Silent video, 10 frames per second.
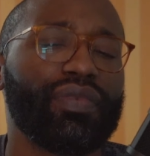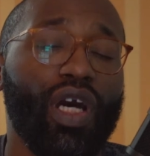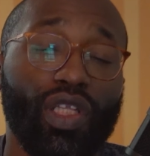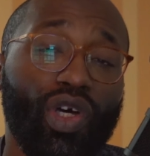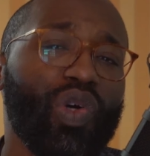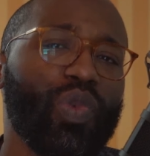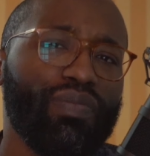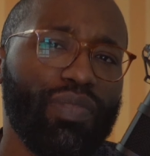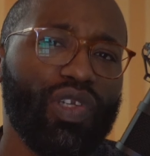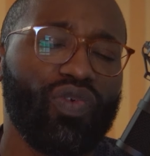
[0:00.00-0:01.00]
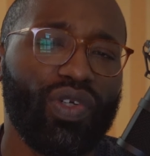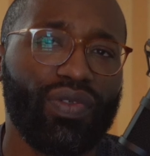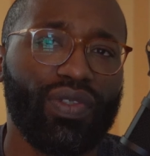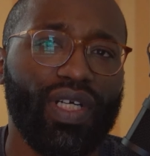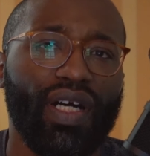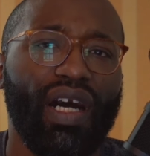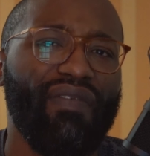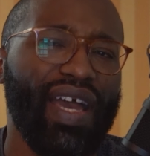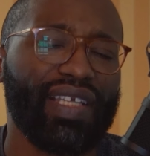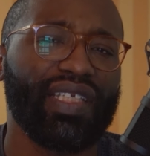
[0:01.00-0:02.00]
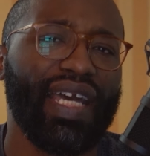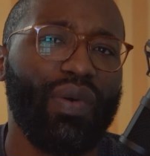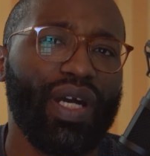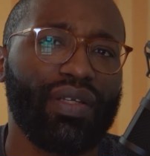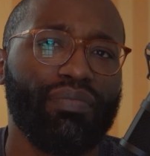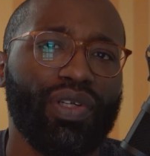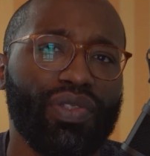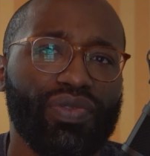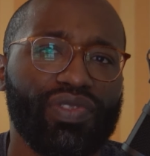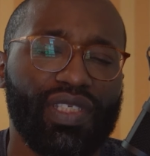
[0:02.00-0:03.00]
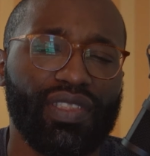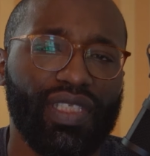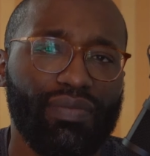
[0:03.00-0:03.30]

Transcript: along with B-roll of actually how I compose these